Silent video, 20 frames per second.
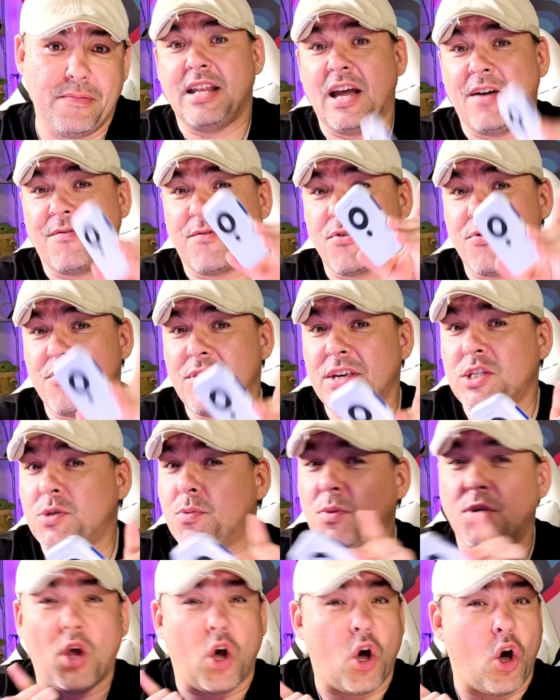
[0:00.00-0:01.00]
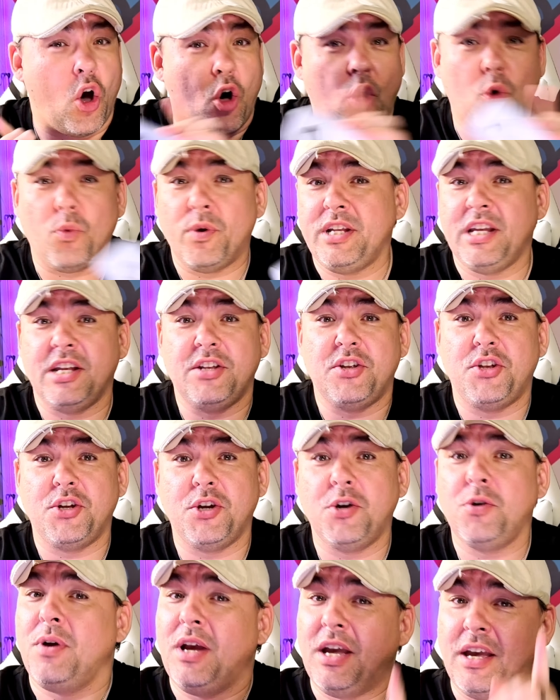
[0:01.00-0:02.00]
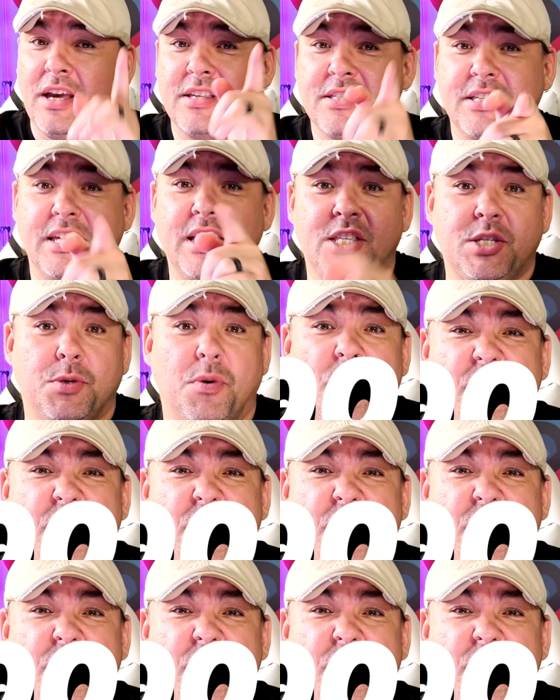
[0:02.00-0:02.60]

Now for this one, all we need to do is get to a